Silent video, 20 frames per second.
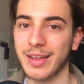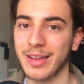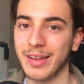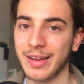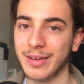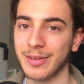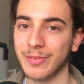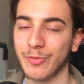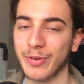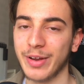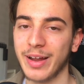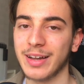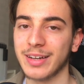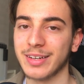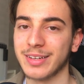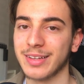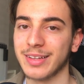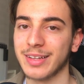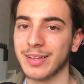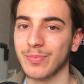in
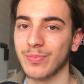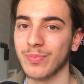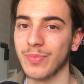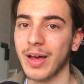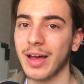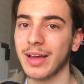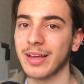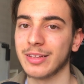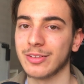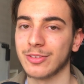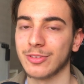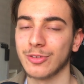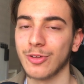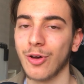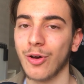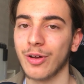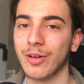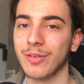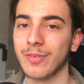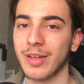reality, that is
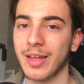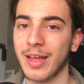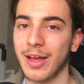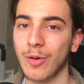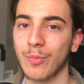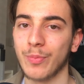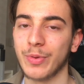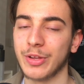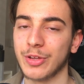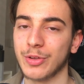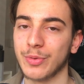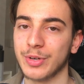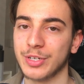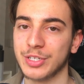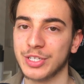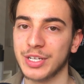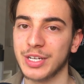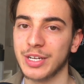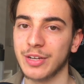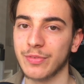not helping you
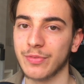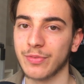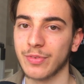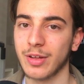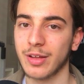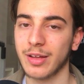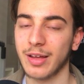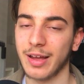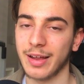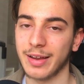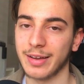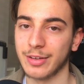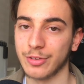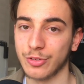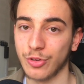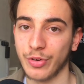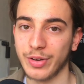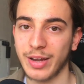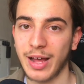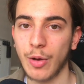achieve a
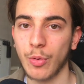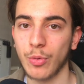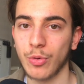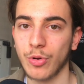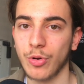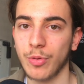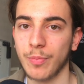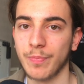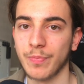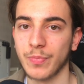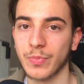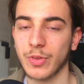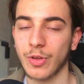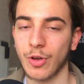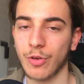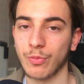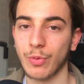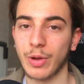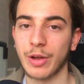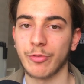desired outcome
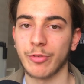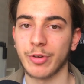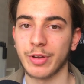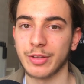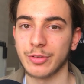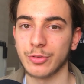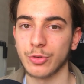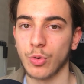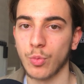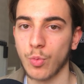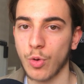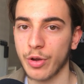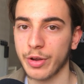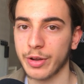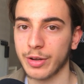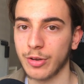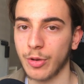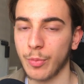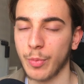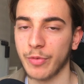of whatever it is you're
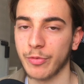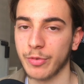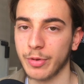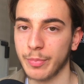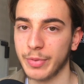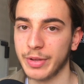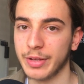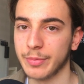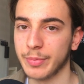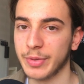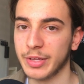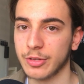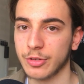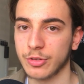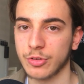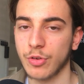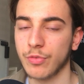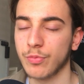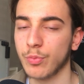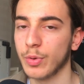working on, whether it be a piece of
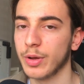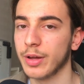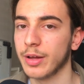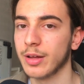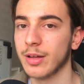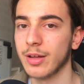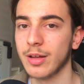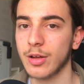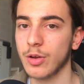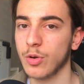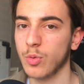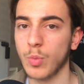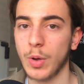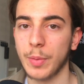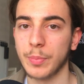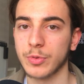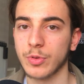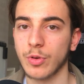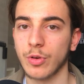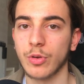software,
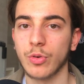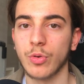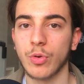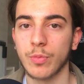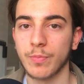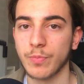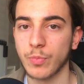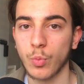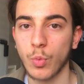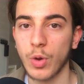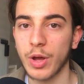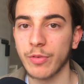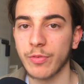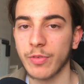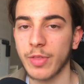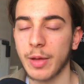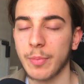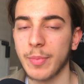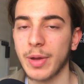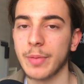website, or whatever
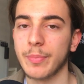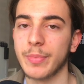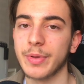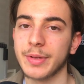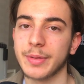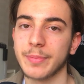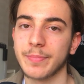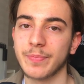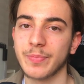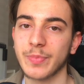that may be.